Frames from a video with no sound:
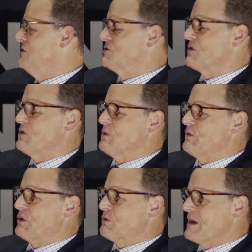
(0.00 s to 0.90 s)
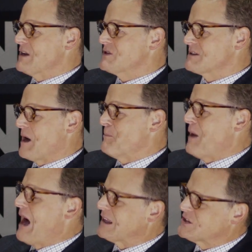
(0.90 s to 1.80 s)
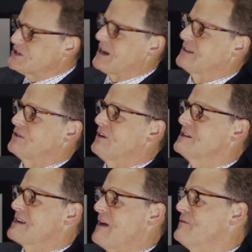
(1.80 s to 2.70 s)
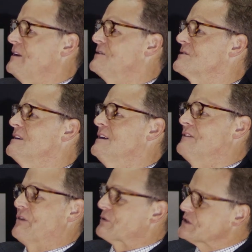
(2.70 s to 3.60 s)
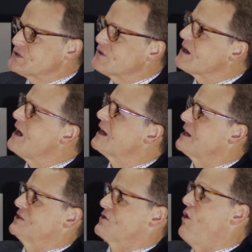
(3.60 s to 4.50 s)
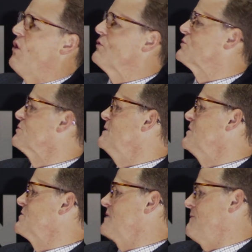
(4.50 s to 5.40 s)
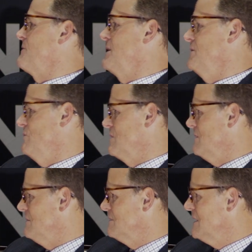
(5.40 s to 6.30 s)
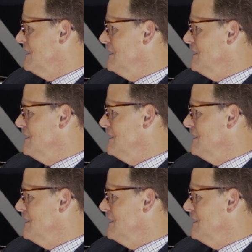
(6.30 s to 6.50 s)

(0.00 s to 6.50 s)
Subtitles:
And so the greatest apologetic, the greatest evidence that there is no God is all the tremendous suffering in the world.